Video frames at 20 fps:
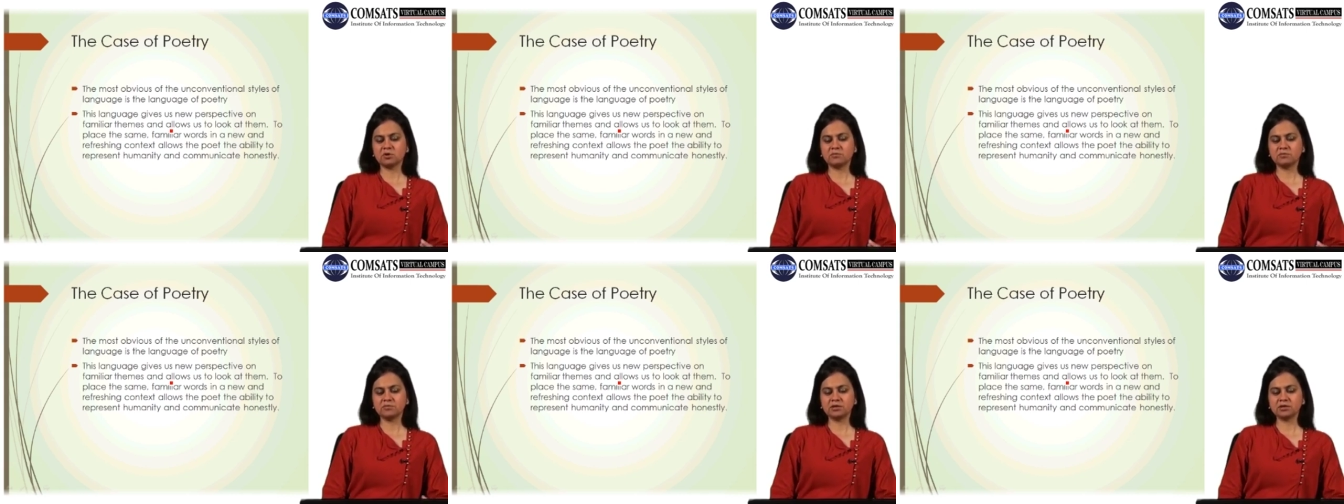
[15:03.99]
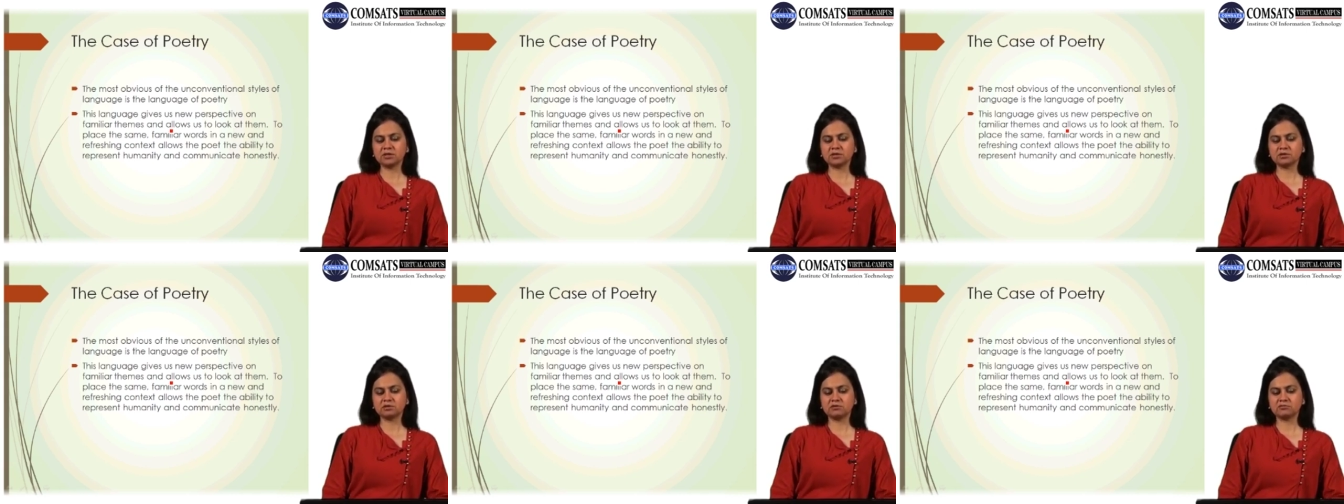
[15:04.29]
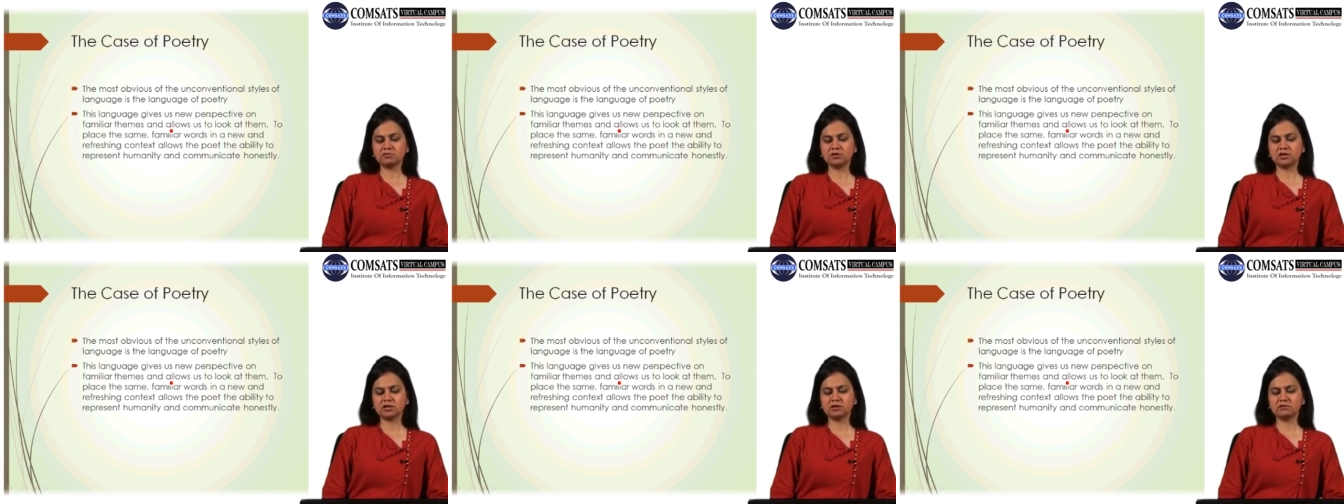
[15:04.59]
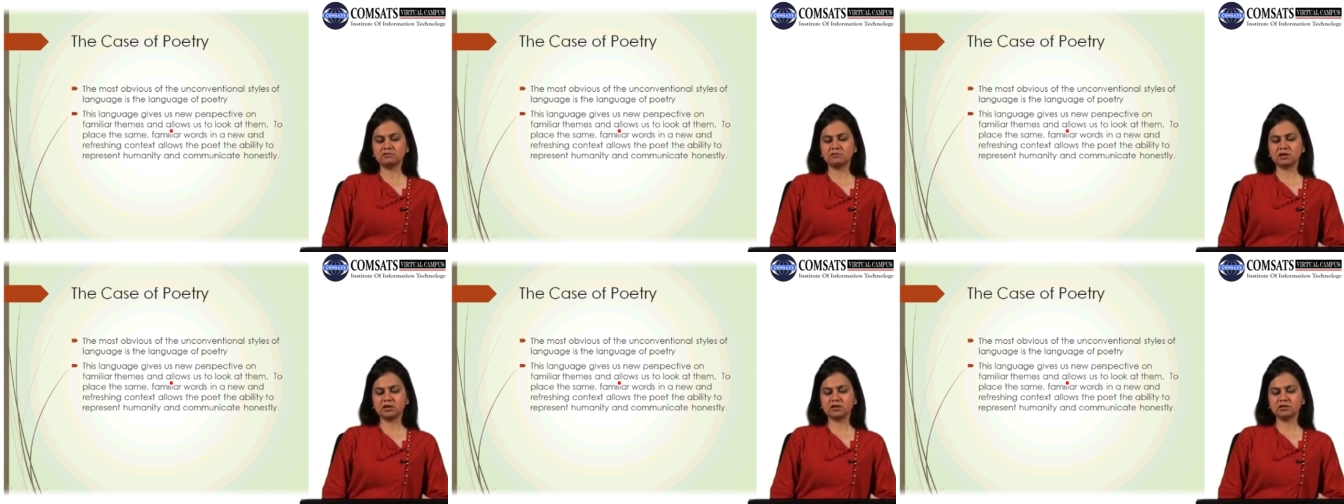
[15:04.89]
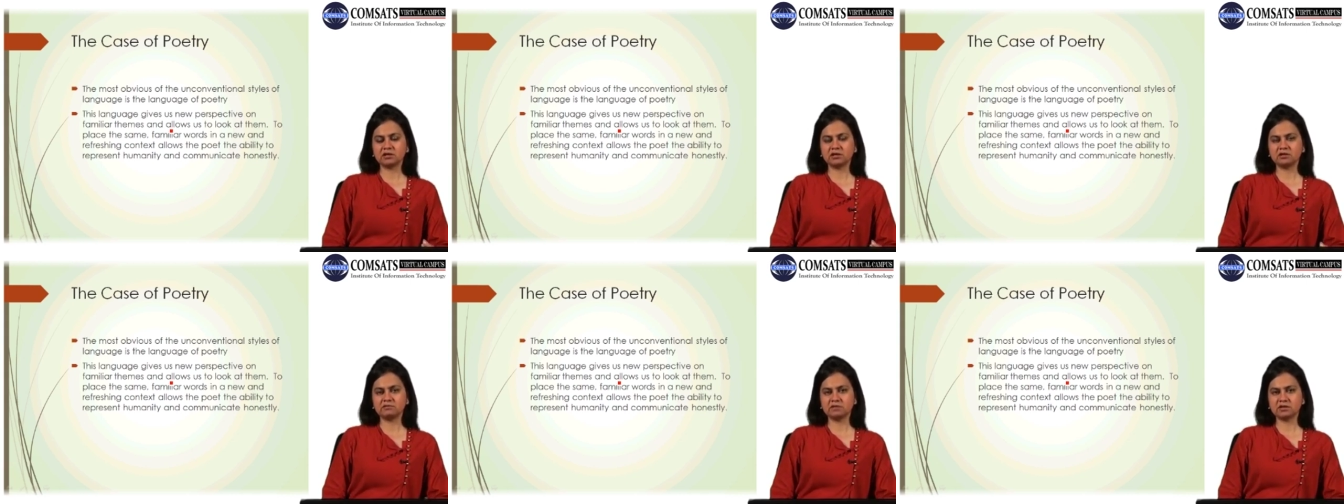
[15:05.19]
obvious of the
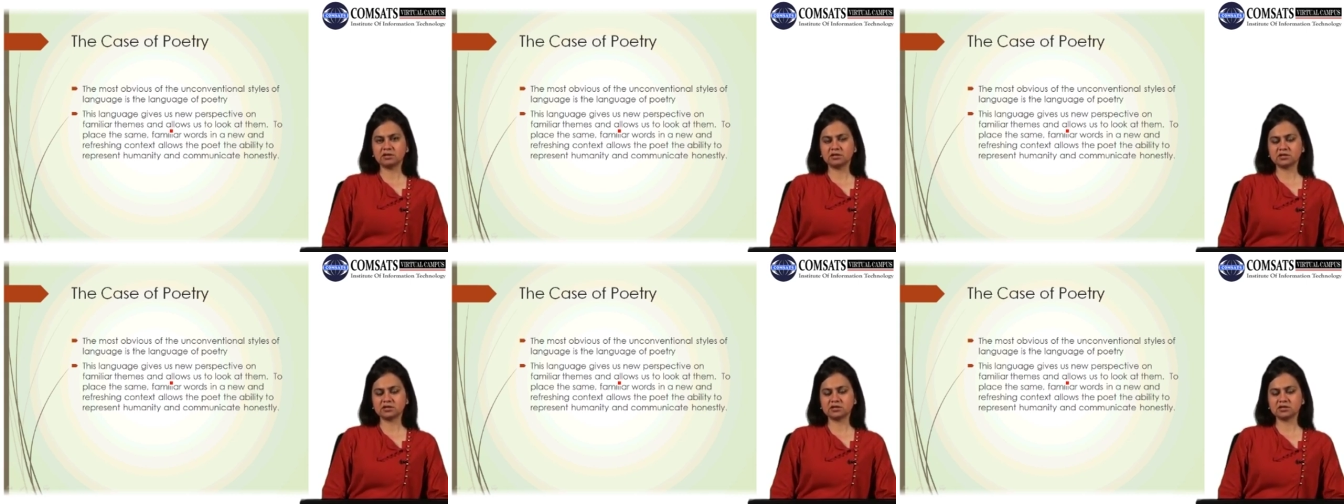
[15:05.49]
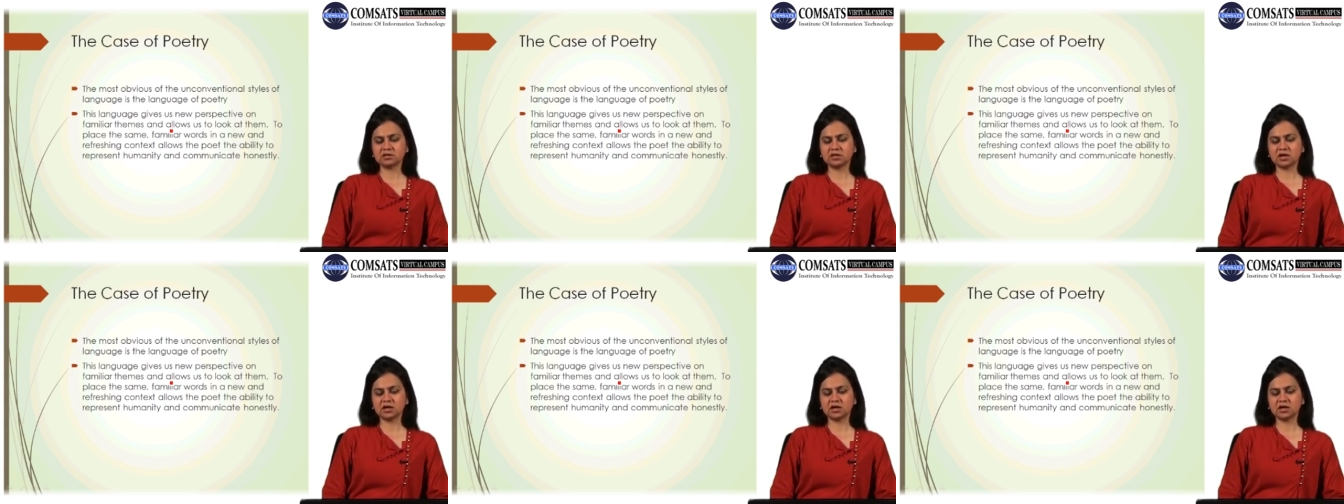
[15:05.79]
unconventional